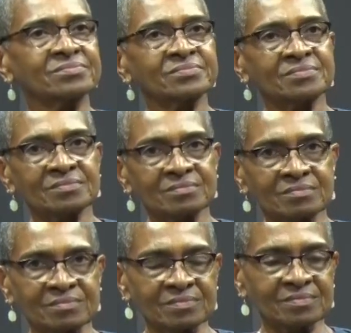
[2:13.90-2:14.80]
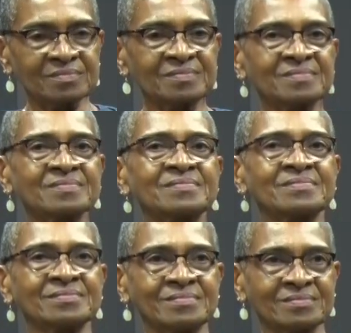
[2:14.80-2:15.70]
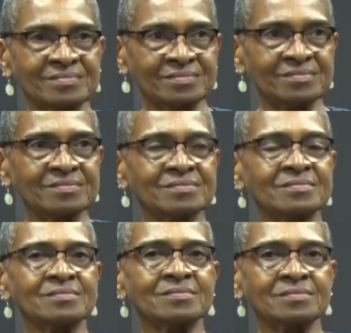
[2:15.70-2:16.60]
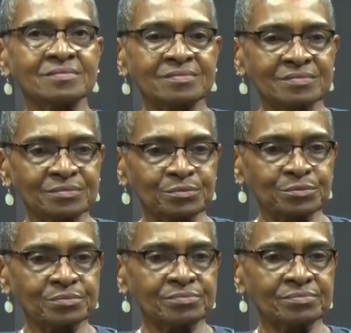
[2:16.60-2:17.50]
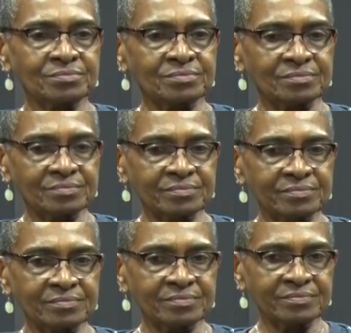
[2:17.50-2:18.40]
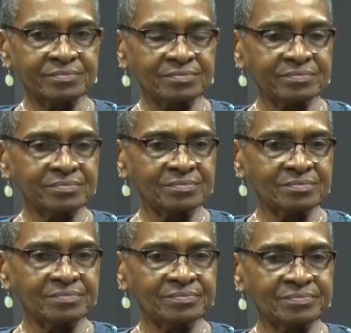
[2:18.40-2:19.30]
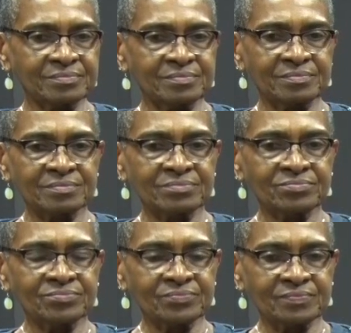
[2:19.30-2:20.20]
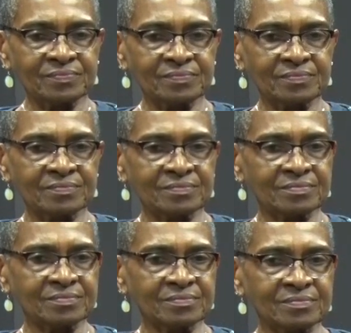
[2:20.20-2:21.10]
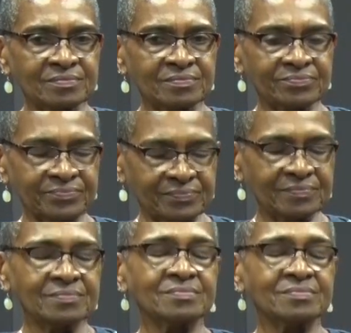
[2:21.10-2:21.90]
The person shown says nothing.